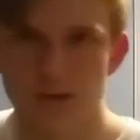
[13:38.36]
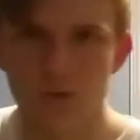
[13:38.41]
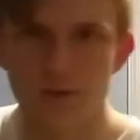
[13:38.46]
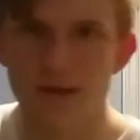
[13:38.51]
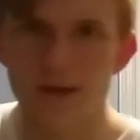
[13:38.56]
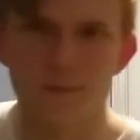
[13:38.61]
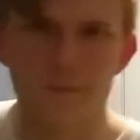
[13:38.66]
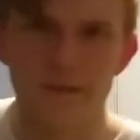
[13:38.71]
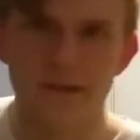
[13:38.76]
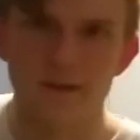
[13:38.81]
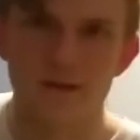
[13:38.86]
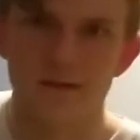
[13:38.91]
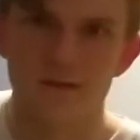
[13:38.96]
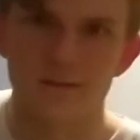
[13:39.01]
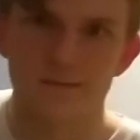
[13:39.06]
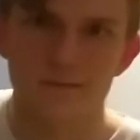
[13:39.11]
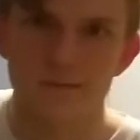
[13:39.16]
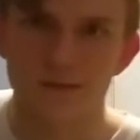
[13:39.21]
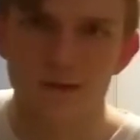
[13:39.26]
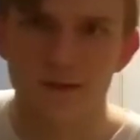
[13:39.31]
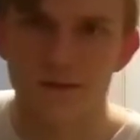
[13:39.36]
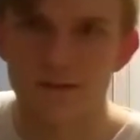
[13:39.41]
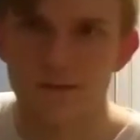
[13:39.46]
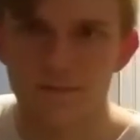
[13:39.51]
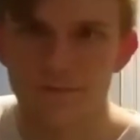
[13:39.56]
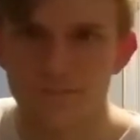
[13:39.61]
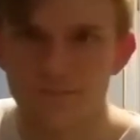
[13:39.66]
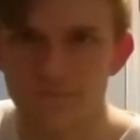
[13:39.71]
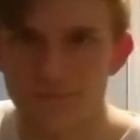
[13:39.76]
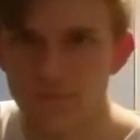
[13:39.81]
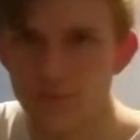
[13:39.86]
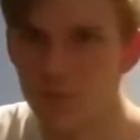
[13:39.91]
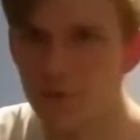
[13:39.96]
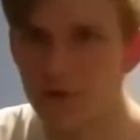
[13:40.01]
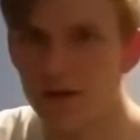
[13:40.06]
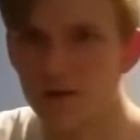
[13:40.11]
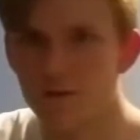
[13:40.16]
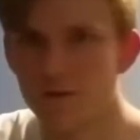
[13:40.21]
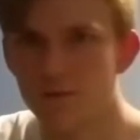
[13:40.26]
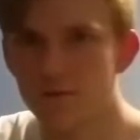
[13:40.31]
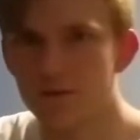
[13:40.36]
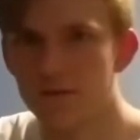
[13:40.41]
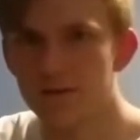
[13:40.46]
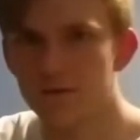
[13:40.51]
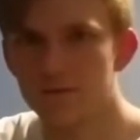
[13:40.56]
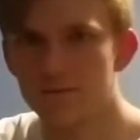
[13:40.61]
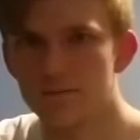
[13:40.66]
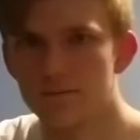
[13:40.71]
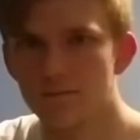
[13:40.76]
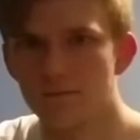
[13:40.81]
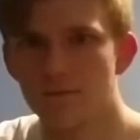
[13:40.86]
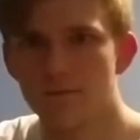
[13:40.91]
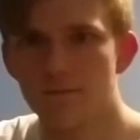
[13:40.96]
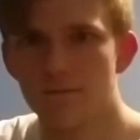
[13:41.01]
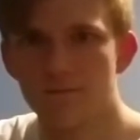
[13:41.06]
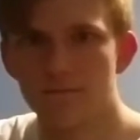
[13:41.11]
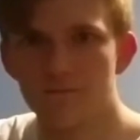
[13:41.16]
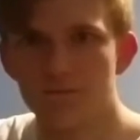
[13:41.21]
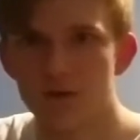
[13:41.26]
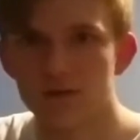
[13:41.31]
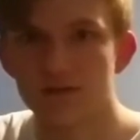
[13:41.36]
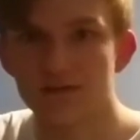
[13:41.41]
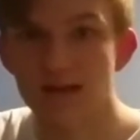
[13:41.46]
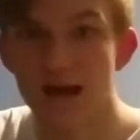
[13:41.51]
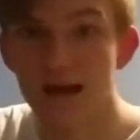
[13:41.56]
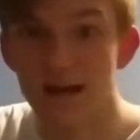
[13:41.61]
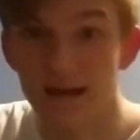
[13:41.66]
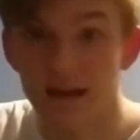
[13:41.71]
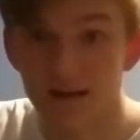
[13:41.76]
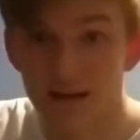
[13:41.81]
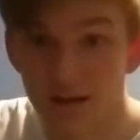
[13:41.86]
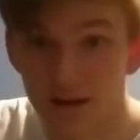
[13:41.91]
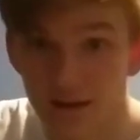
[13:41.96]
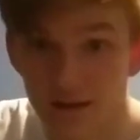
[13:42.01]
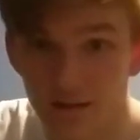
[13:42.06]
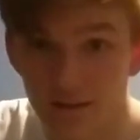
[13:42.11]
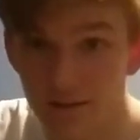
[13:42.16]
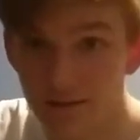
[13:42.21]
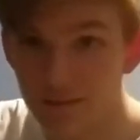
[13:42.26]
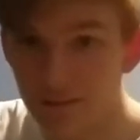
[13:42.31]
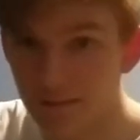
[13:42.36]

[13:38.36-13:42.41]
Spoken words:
you can't beat it. Like, 300 with it, first day getting it.